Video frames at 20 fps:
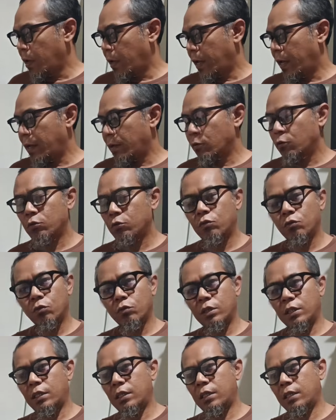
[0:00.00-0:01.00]
And
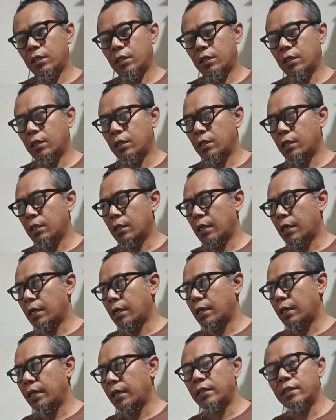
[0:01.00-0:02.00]
also the
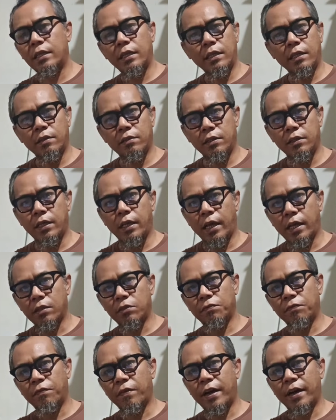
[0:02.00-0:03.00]
E3EZ
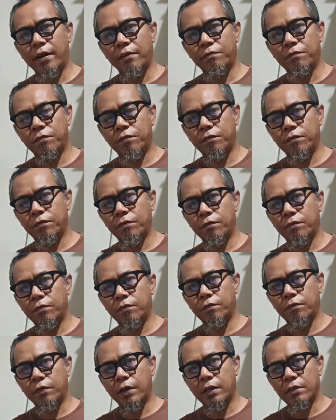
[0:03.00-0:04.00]
has 5
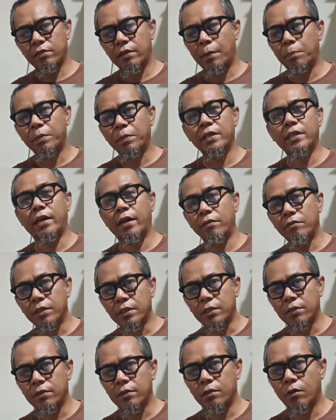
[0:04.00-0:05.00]
stepper
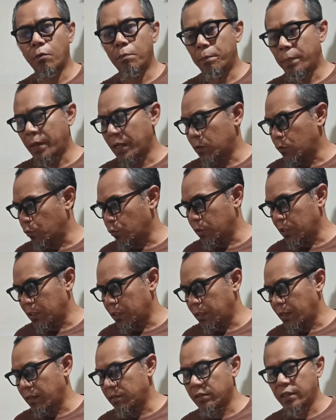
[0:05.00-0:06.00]
drivers compared to
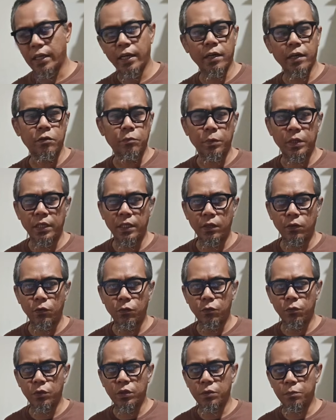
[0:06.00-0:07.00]
the SKR Mini,
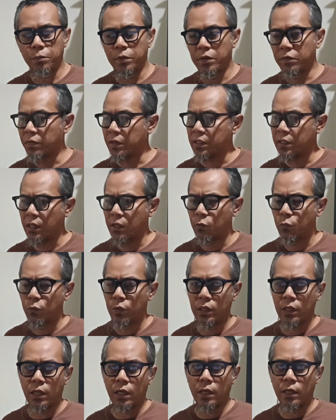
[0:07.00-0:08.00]
which
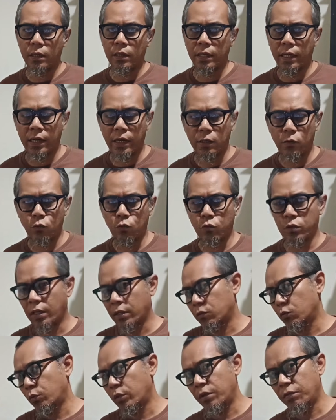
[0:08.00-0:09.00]
previously that I used
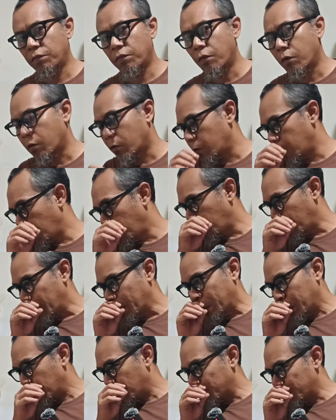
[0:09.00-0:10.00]
has only 4.
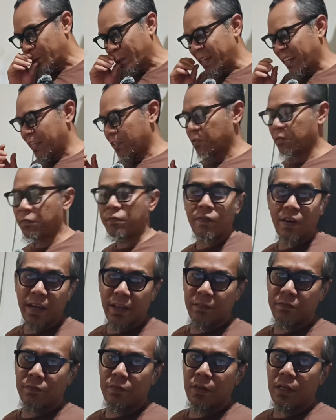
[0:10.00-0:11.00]
This one has
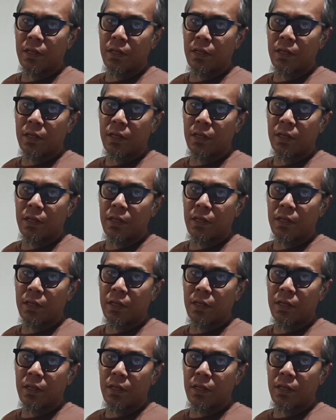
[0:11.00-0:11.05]
5.